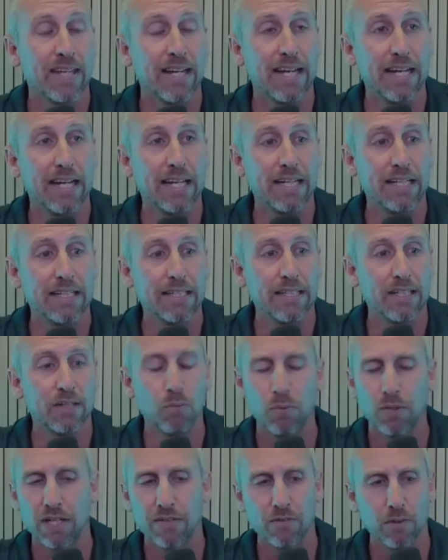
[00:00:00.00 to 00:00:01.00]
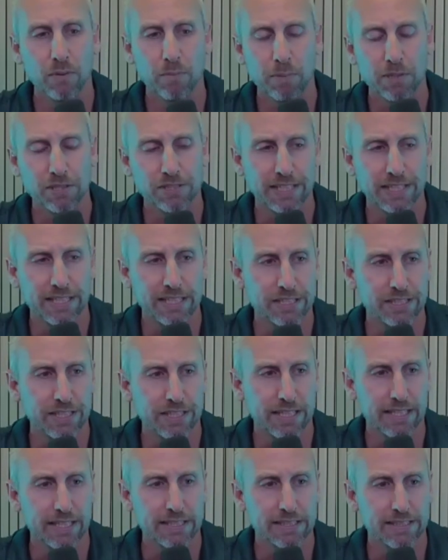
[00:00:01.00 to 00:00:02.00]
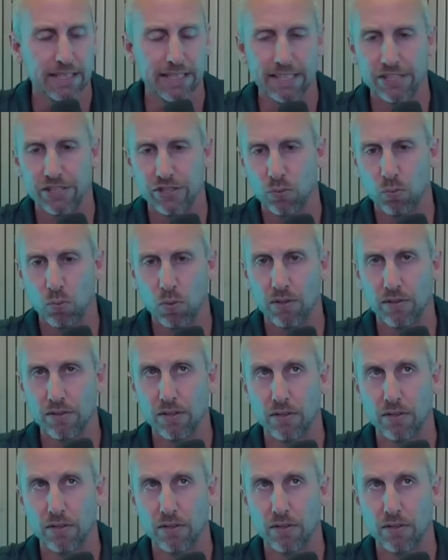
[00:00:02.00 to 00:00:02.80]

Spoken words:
And whatever percentage that is, that gets you to